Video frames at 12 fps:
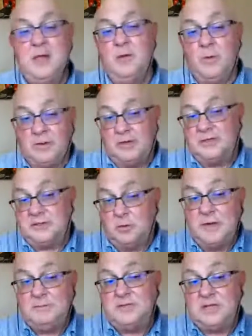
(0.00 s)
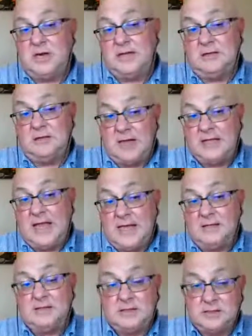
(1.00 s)
whether it's a website like
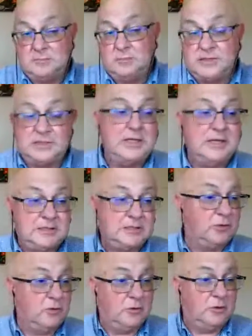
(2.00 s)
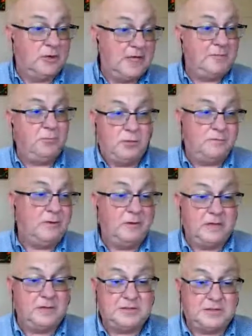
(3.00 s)
Allison's business or an
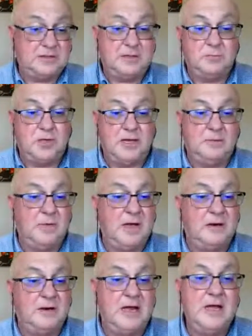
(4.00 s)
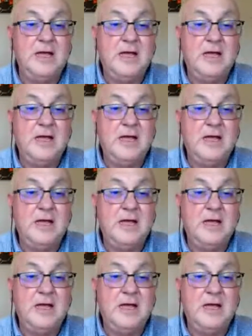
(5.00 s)
ePortfolio system like Mahara.